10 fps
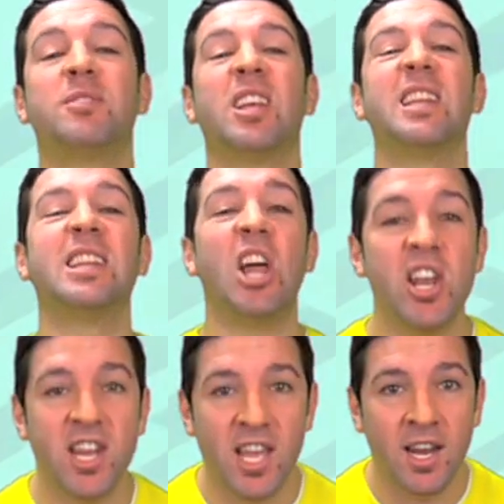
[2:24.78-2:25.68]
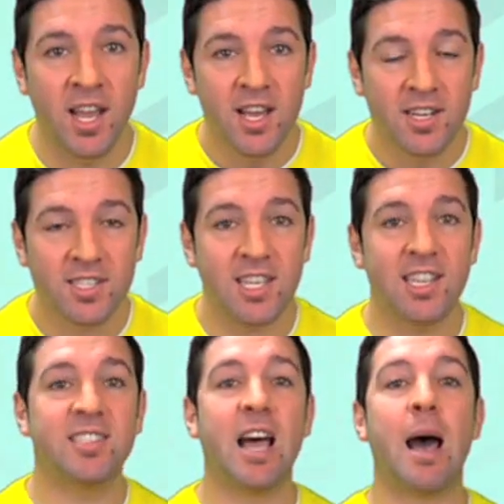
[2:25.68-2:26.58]
to London to see
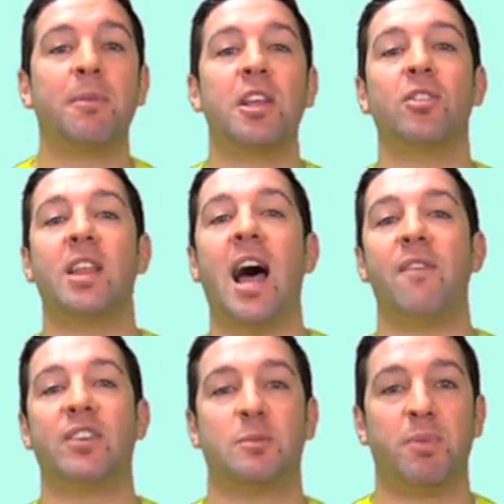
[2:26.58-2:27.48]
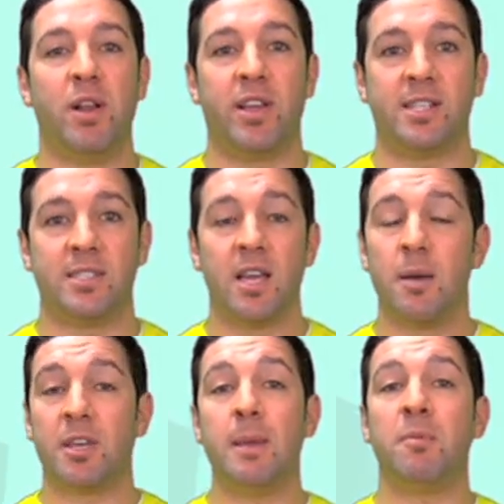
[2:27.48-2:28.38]
the Top Gear live experience.
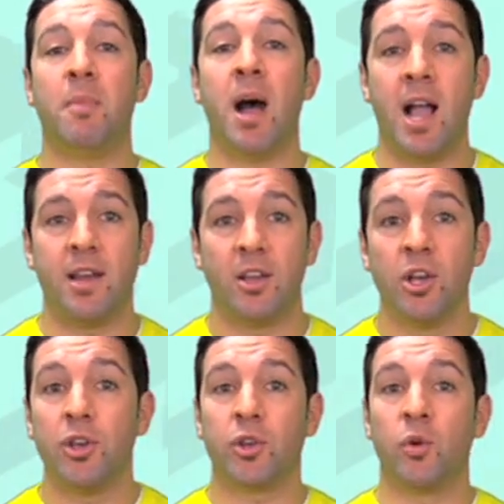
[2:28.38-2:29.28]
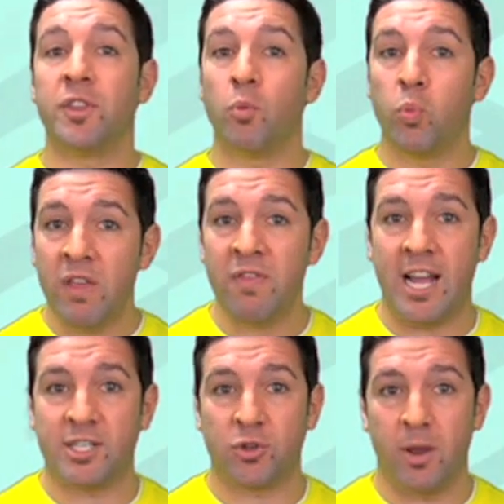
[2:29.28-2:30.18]
But keep in mind, you can only win
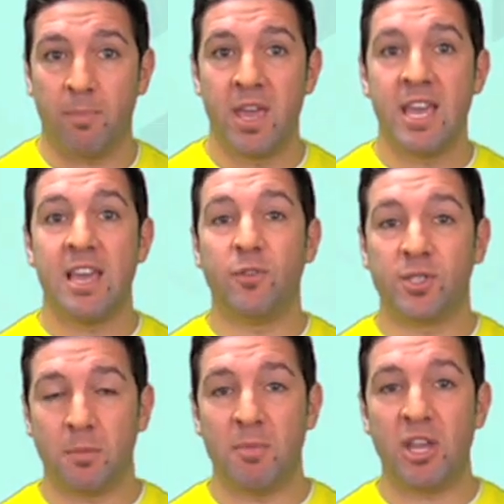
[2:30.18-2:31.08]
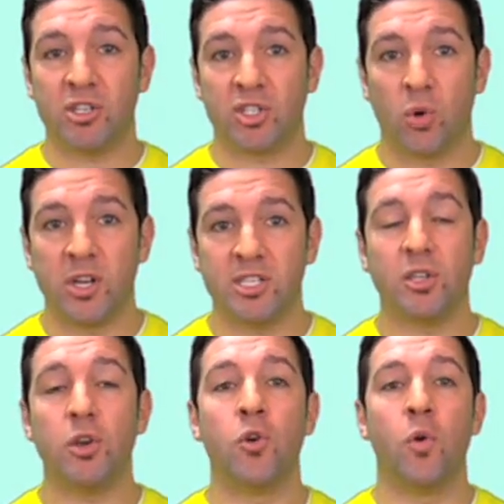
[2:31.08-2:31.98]
that trip if you submit your stories
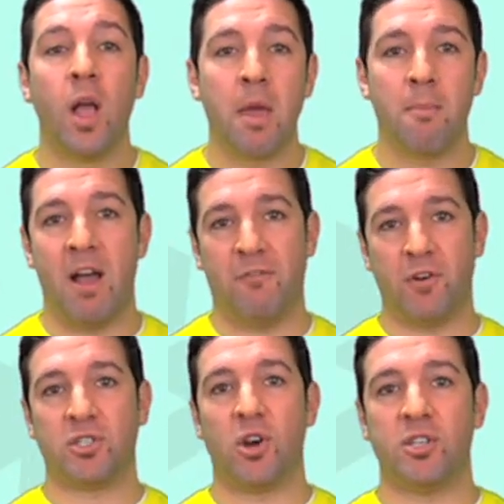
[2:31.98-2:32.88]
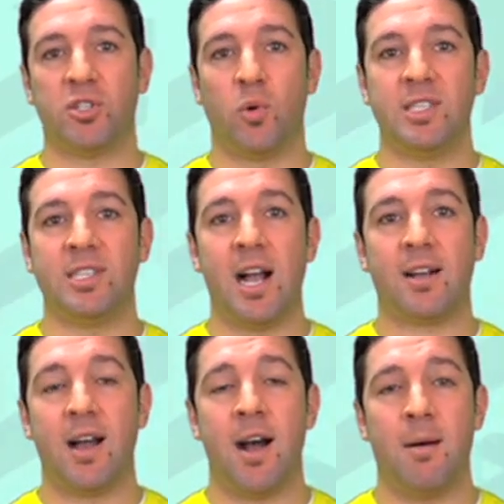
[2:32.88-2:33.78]
to my first car stories dot
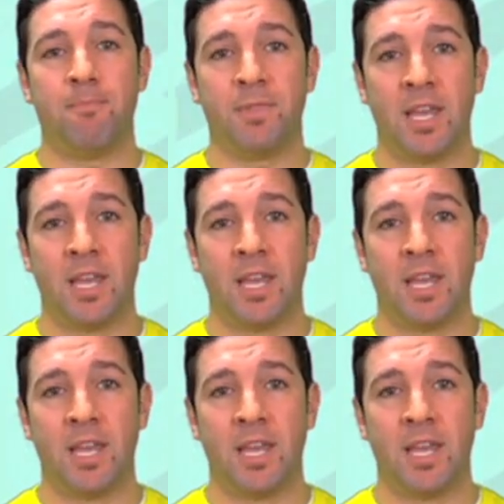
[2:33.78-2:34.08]
com.